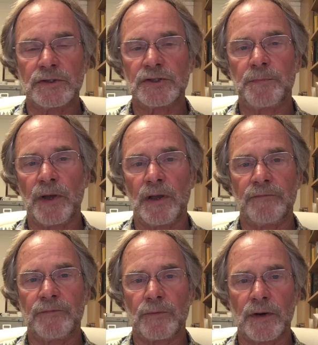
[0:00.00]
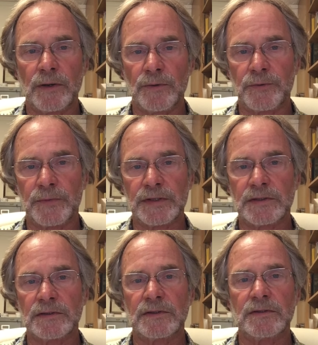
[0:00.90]
a spa for health
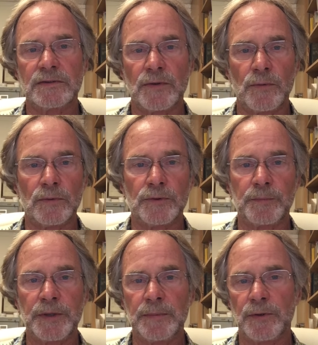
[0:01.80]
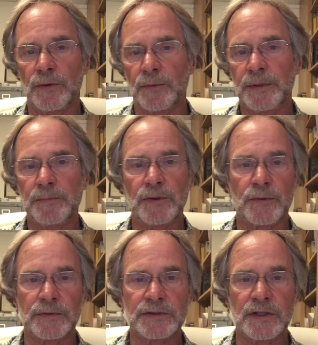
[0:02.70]
reasons, and so older people or people
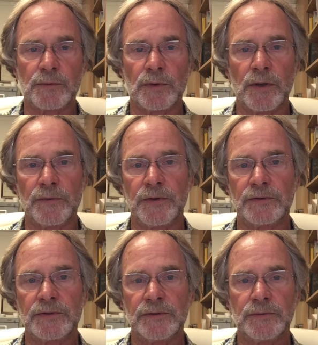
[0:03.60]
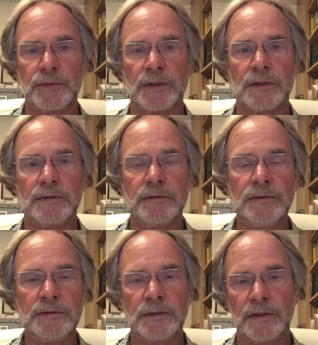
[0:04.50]
who are sick will go there to
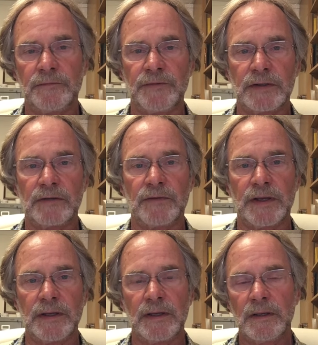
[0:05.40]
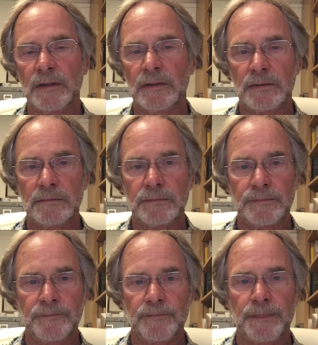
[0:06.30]
effectively,
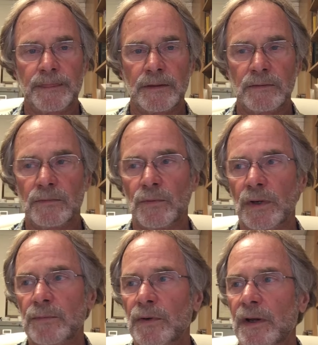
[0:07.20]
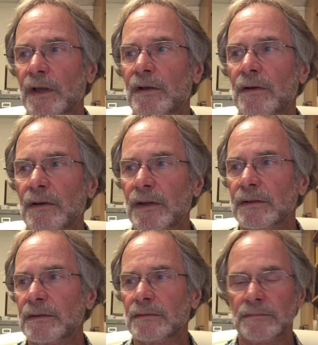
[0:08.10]
what I call it,
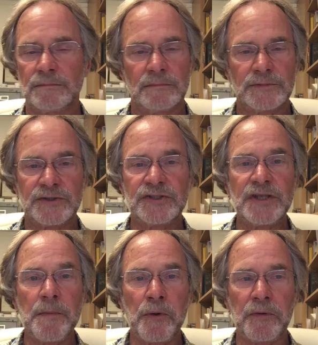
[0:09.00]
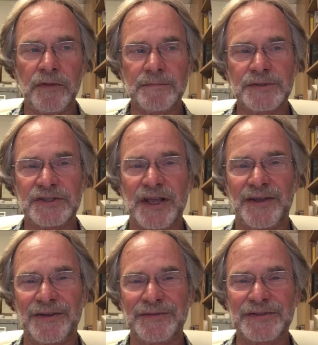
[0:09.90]
simmer
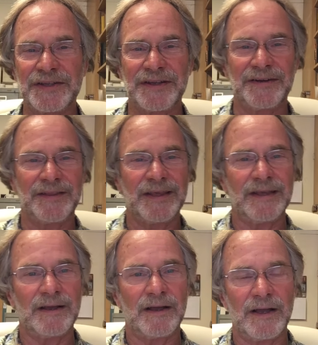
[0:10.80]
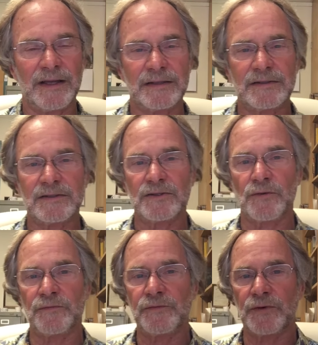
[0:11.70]
themselves in the hot
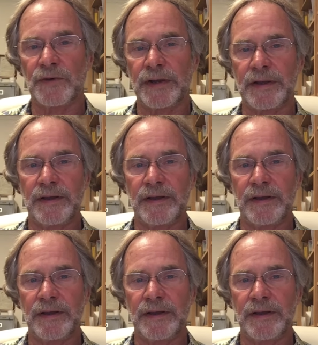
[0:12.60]
sulfuric